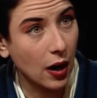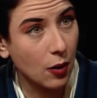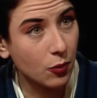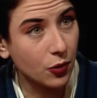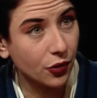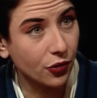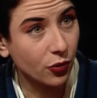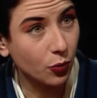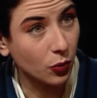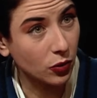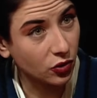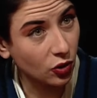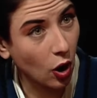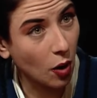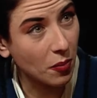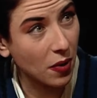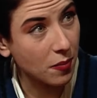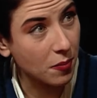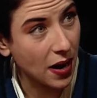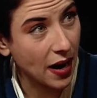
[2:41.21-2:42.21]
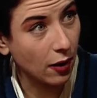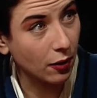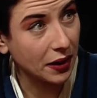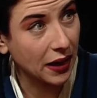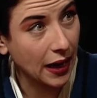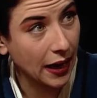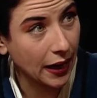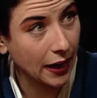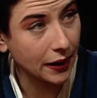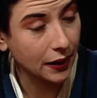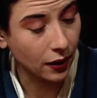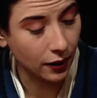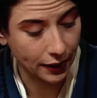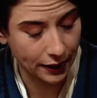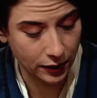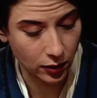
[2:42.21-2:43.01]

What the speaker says: I was taught by Barry Hanna.